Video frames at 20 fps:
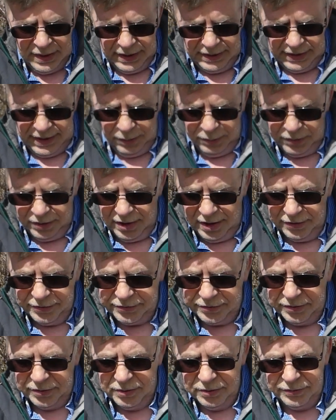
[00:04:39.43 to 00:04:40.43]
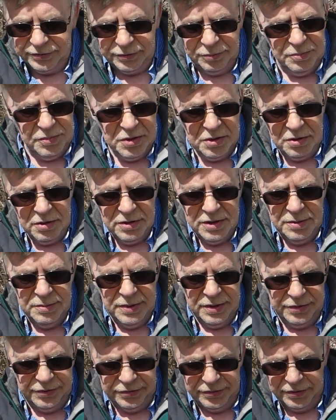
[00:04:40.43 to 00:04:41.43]
And that would also, it's a mirror
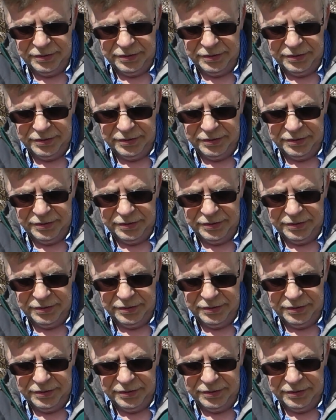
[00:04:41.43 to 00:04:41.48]
image,